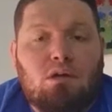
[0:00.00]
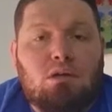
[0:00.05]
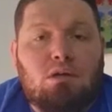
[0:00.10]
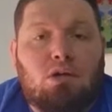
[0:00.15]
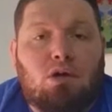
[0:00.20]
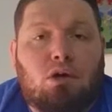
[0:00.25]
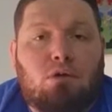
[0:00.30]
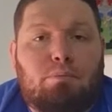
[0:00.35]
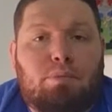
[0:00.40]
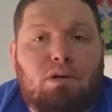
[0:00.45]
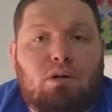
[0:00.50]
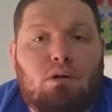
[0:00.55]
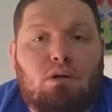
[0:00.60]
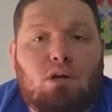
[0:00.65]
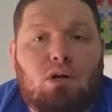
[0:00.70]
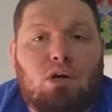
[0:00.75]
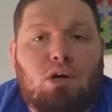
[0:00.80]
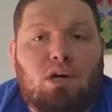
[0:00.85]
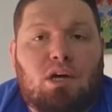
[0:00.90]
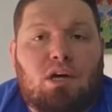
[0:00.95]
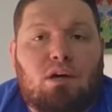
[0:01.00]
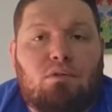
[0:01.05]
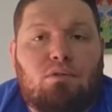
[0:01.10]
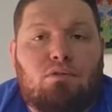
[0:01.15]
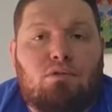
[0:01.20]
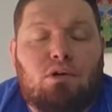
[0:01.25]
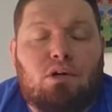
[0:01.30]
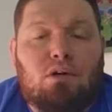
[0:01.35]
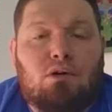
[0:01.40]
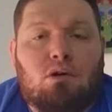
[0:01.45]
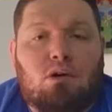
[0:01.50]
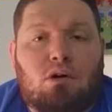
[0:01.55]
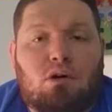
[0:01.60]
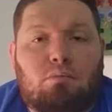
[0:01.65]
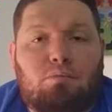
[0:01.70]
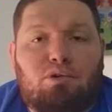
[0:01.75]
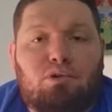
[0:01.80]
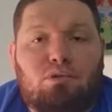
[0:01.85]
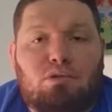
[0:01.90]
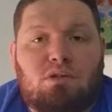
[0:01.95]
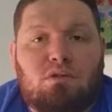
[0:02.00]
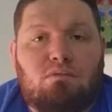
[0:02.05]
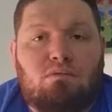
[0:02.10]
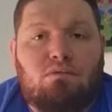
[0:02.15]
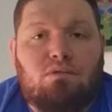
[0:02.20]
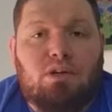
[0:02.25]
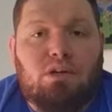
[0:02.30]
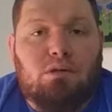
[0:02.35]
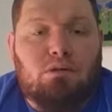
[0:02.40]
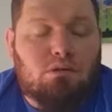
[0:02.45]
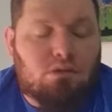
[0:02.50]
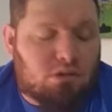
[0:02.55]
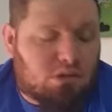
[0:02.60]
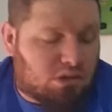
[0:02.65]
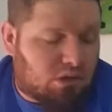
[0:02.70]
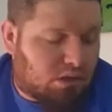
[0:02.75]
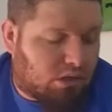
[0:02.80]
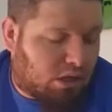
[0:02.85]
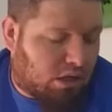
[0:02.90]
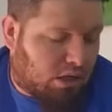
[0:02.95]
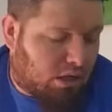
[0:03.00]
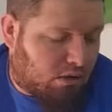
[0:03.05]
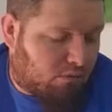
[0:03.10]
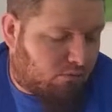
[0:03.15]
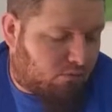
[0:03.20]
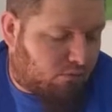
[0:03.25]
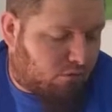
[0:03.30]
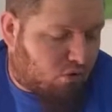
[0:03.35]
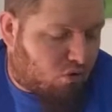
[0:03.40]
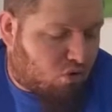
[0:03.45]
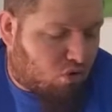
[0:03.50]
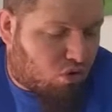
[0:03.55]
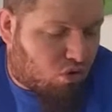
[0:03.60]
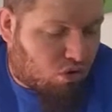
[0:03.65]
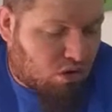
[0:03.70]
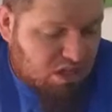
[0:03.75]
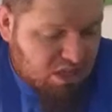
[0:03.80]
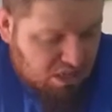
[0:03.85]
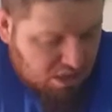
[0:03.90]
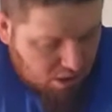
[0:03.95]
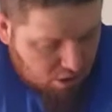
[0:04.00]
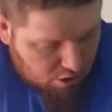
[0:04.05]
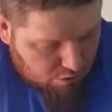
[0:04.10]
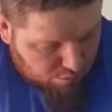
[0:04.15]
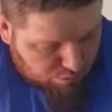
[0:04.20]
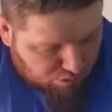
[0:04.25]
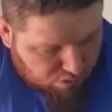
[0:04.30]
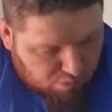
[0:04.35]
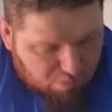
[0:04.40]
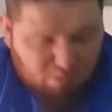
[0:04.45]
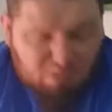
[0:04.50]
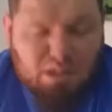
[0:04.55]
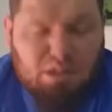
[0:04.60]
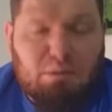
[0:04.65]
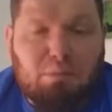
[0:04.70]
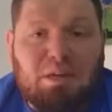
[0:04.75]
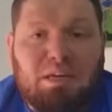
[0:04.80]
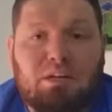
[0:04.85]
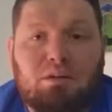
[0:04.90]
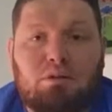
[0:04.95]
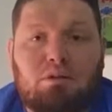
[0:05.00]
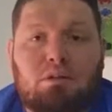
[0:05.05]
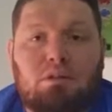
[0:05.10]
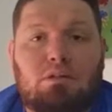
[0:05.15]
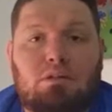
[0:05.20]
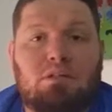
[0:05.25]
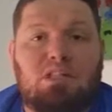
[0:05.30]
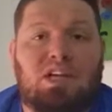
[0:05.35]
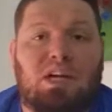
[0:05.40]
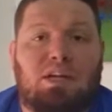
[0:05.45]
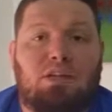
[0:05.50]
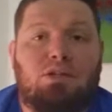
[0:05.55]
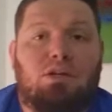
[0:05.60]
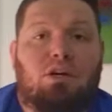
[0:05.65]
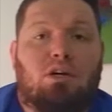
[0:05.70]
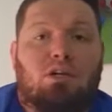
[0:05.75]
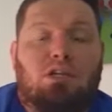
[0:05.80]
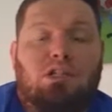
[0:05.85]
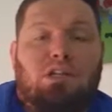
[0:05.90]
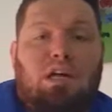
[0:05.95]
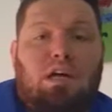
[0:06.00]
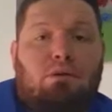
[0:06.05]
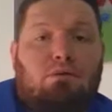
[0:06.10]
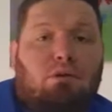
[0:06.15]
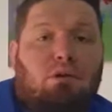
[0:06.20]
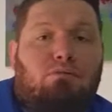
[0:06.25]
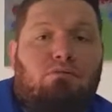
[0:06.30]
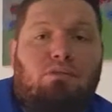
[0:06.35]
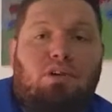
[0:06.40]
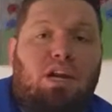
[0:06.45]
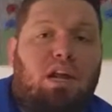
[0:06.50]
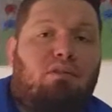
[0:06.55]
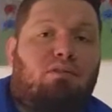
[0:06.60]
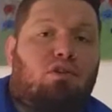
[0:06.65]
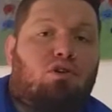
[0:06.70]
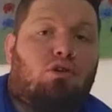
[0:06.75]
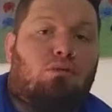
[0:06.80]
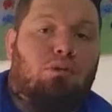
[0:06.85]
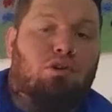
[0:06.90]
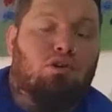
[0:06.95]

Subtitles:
yeah, I've been on the lookout for it at car boots and things for probably about 10 years now and never come